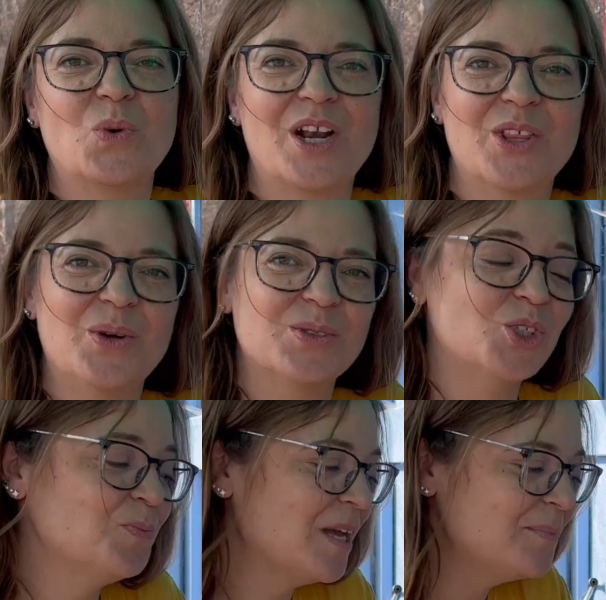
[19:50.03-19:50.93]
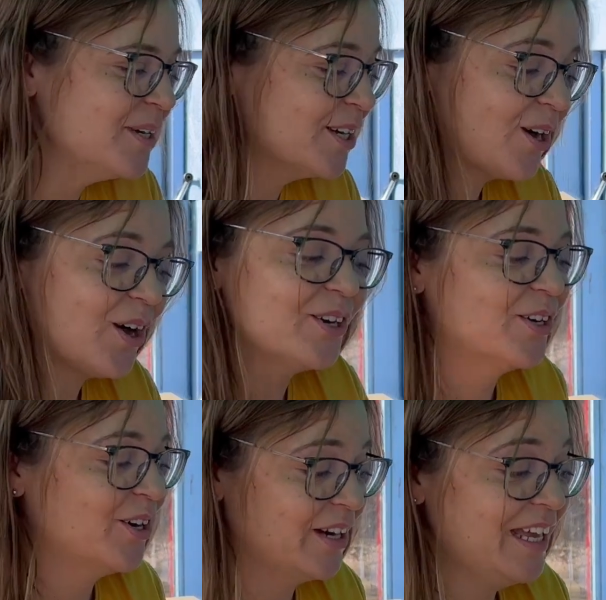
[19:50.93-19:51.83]
one of those, you might be a
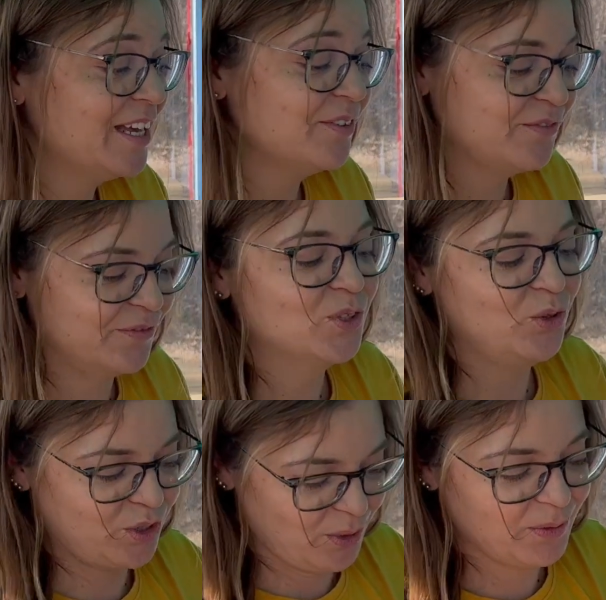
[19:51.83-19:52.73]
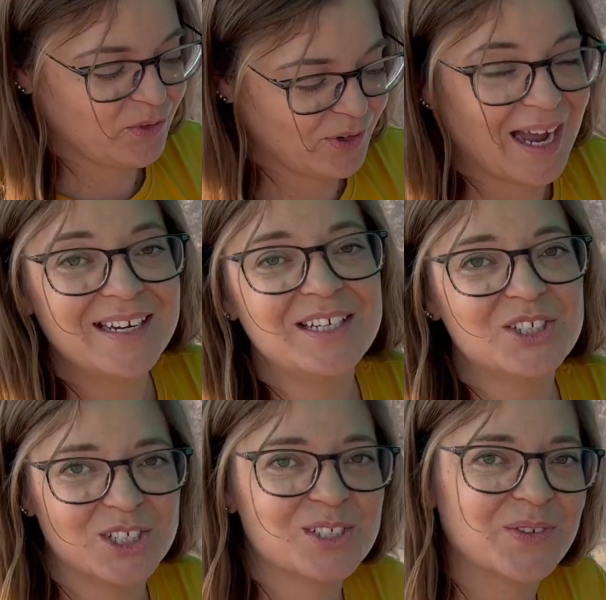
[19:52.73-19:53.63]
gardener if you grow a variety
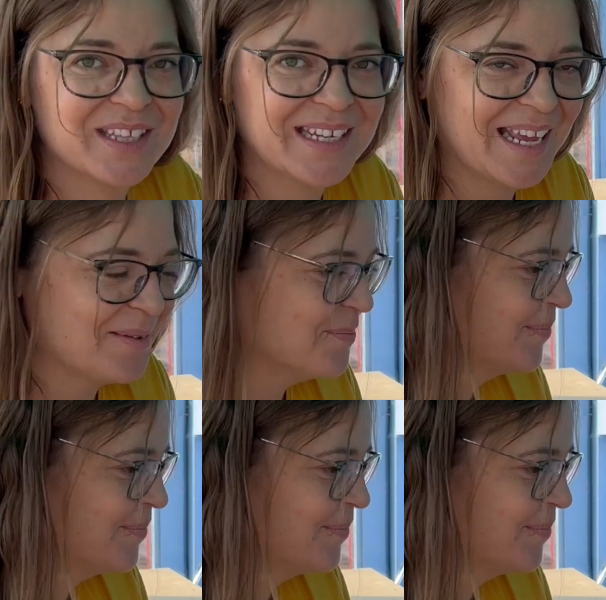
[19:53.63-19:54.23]
just for the name.